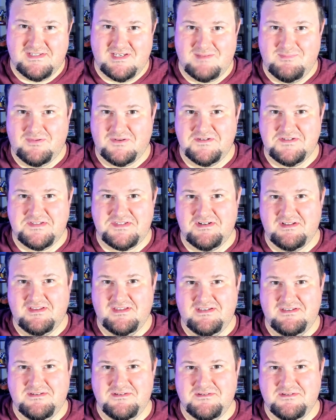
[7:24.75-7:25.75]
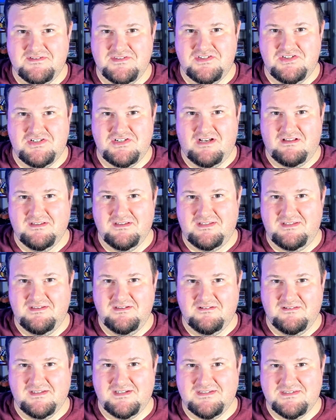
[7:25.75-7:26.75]
I personally use gel
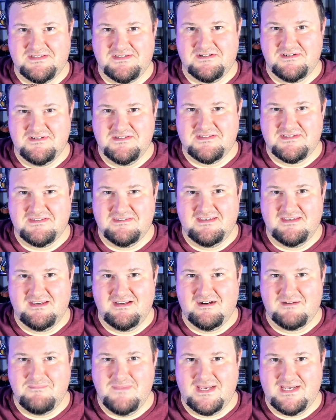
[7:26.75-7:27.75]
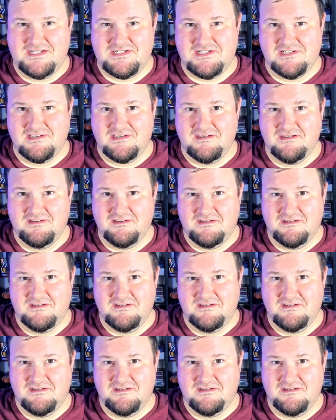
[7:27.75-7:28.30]
heel inserts and they are magic.